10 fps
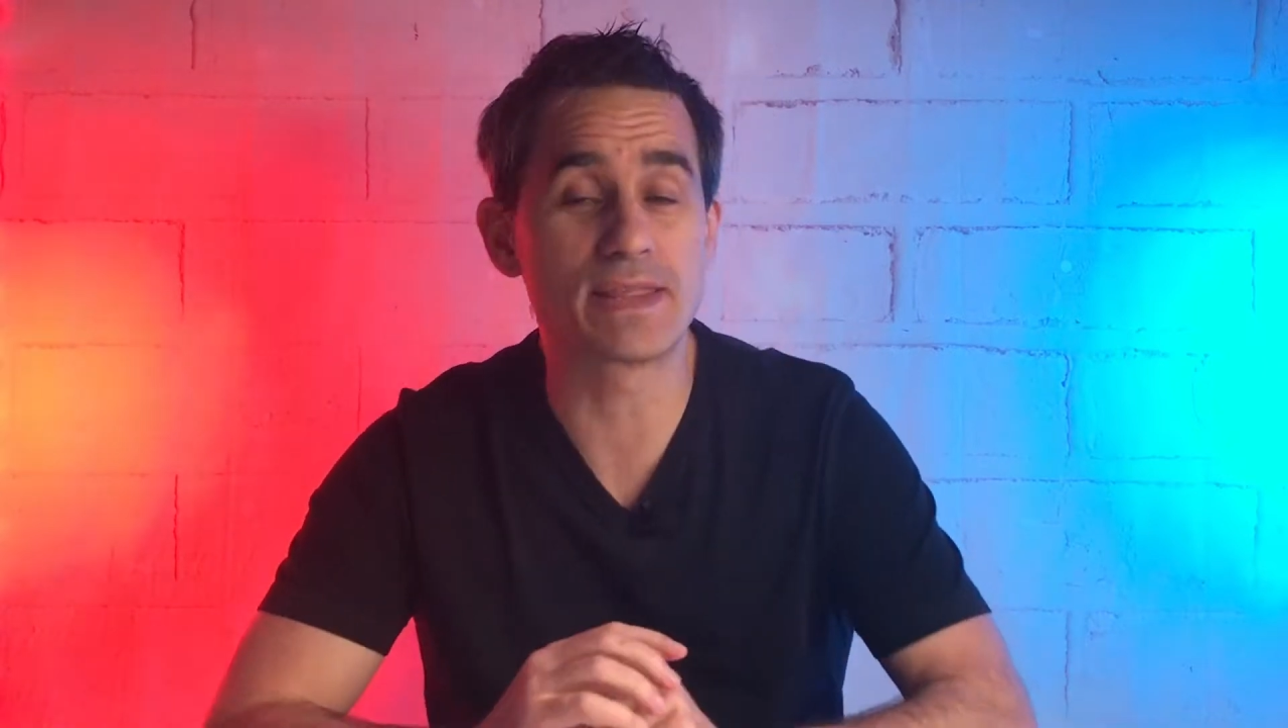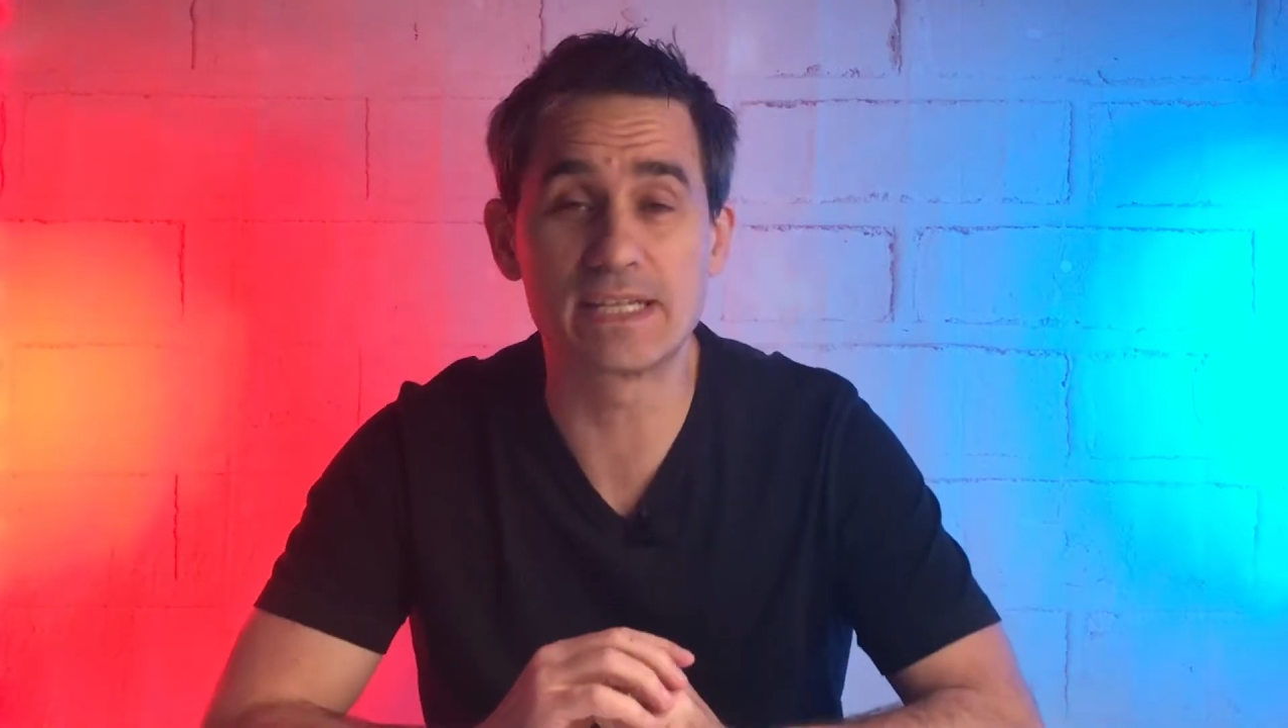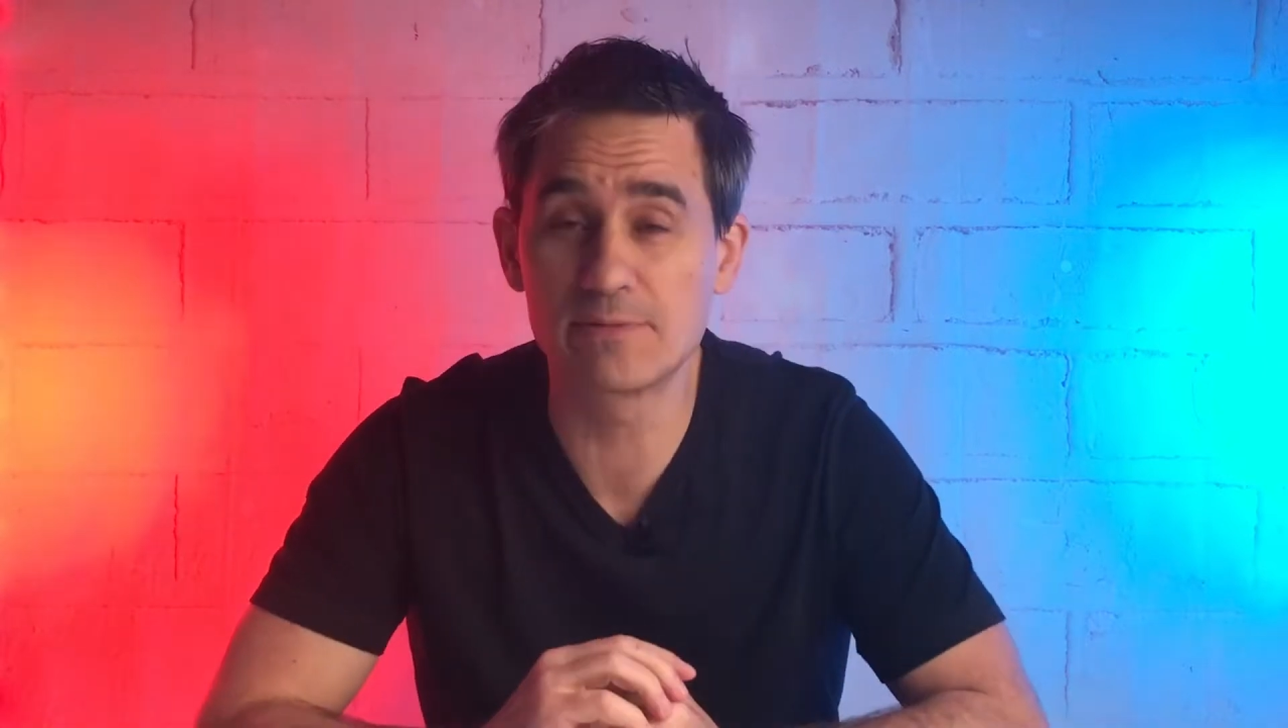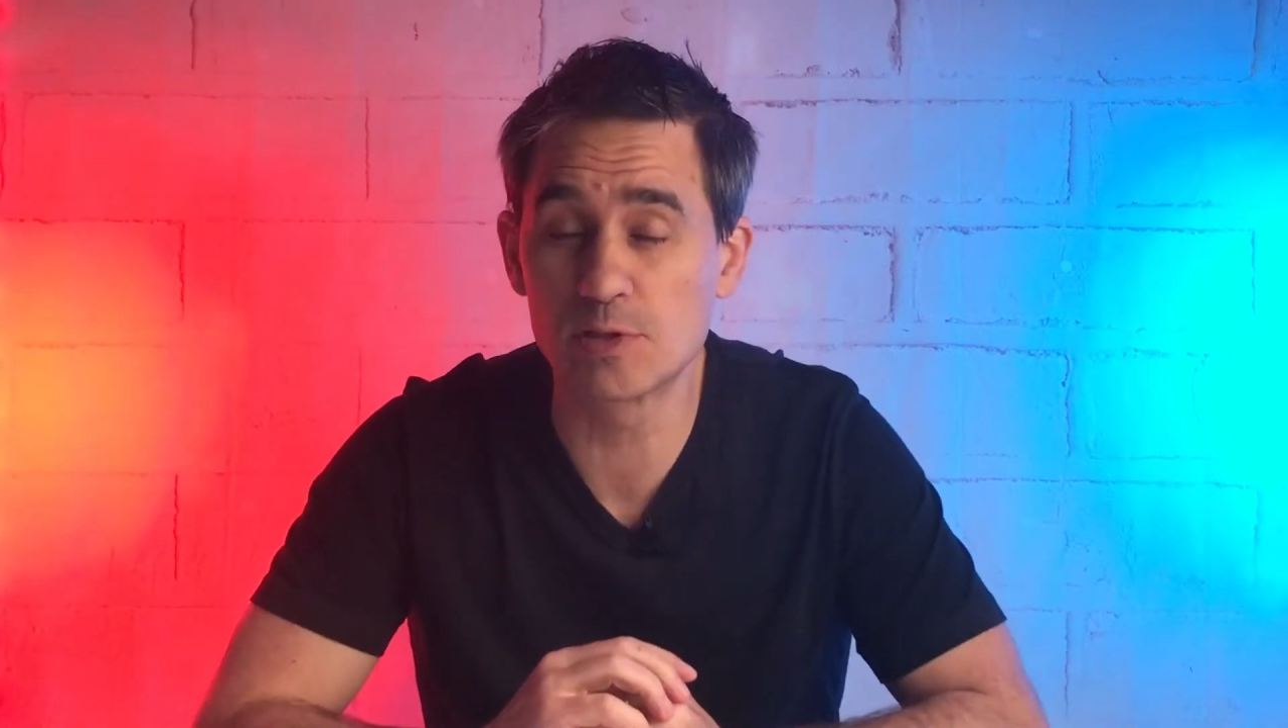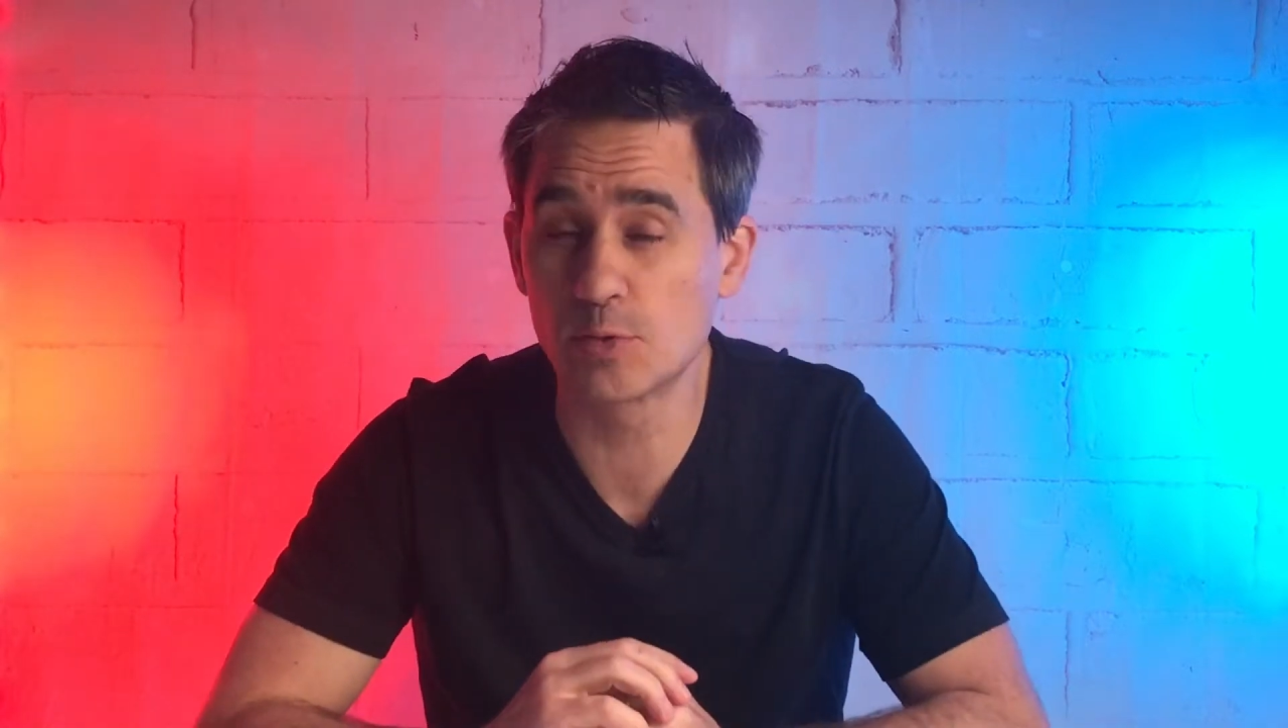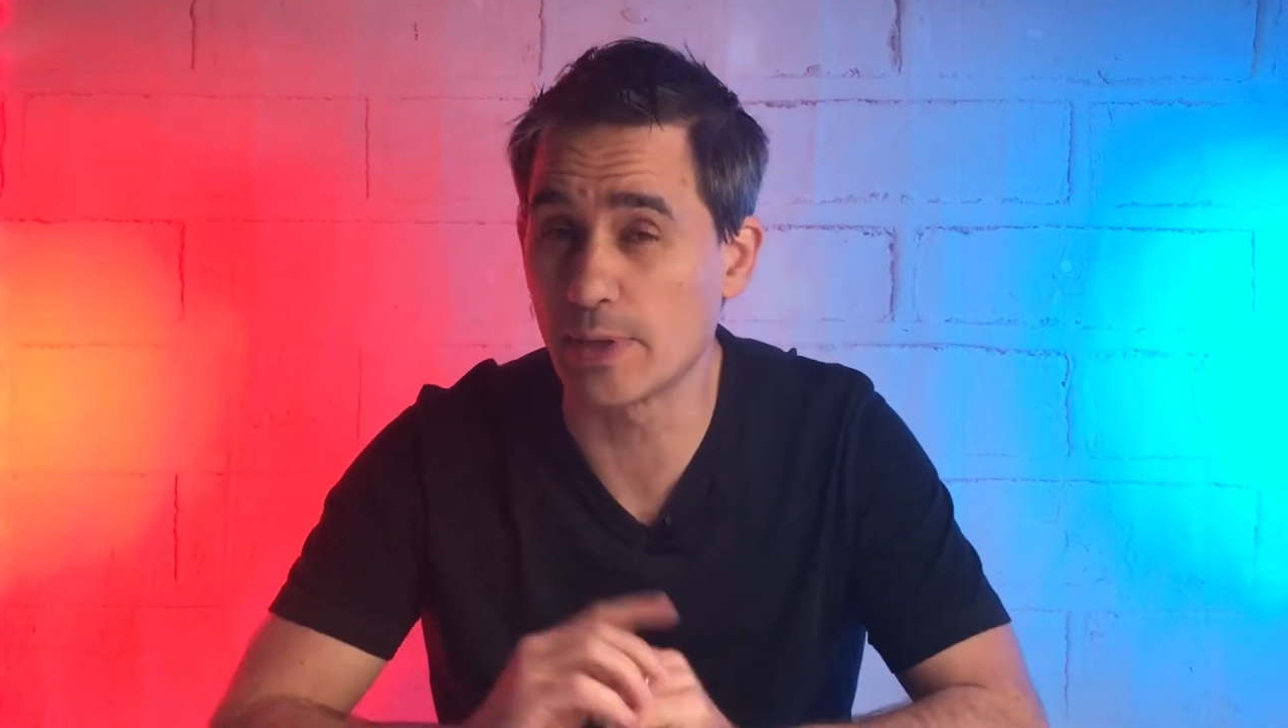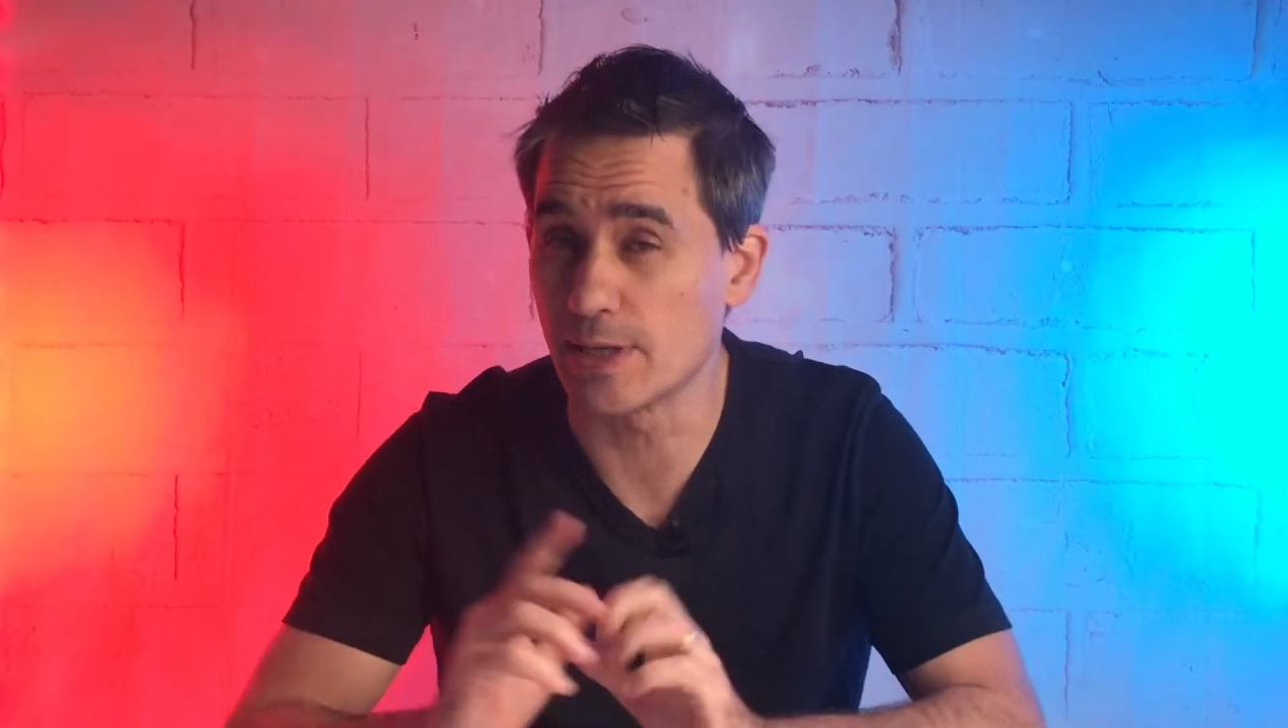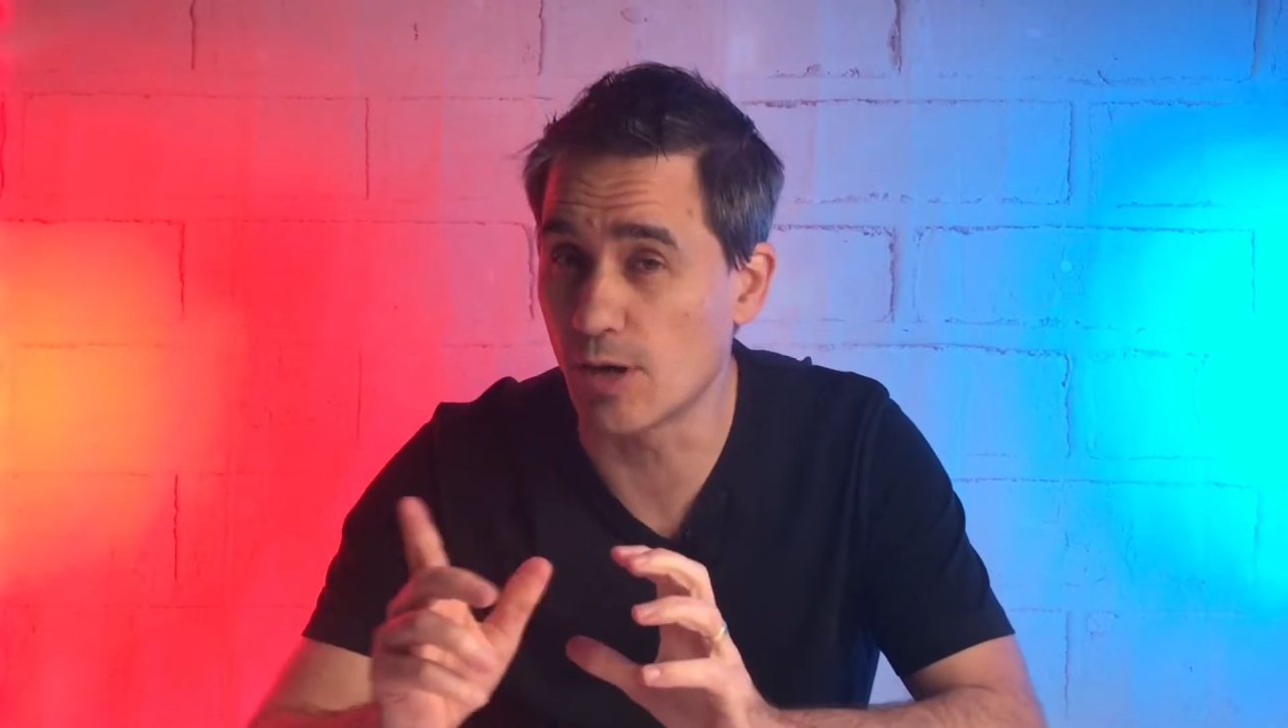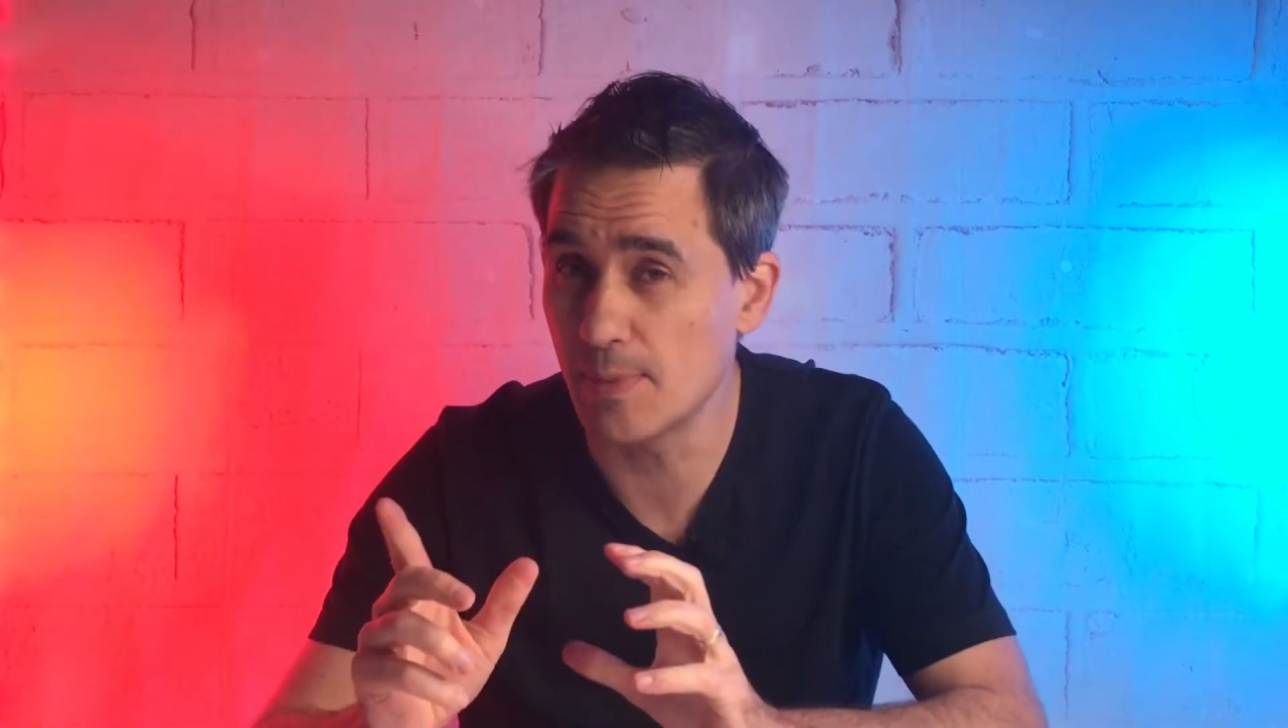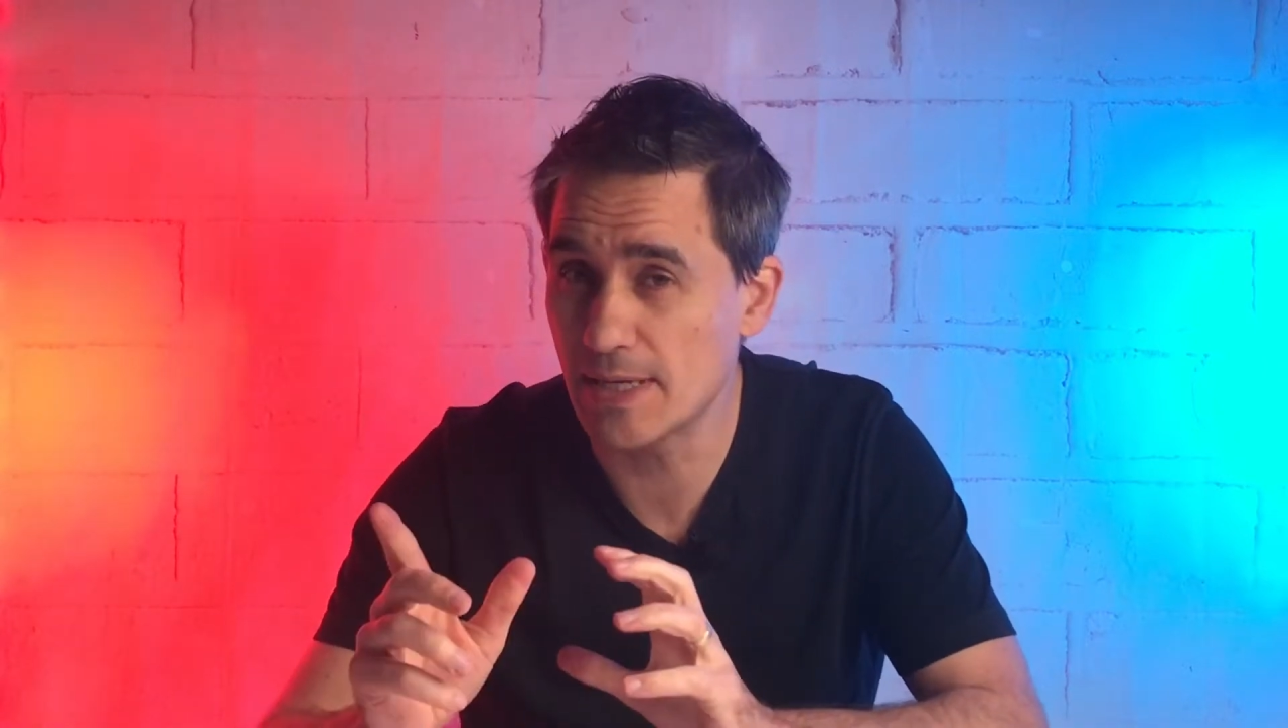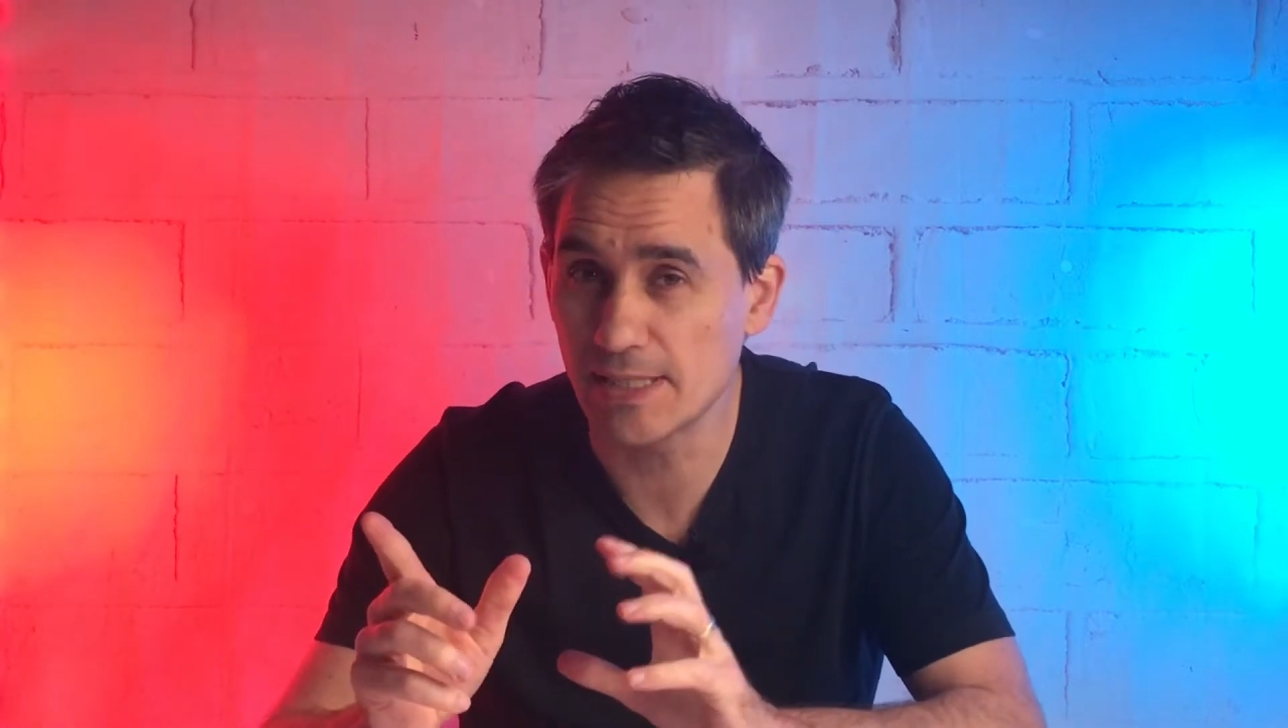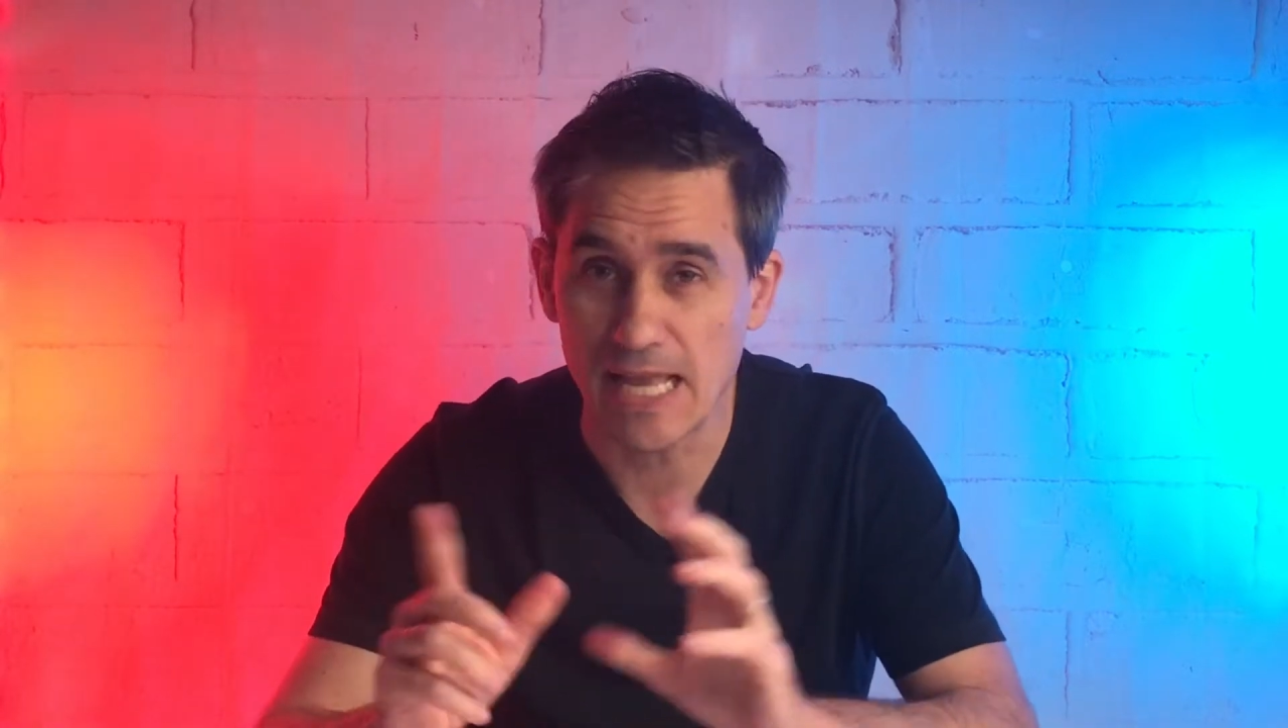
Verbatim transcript: the difference between comics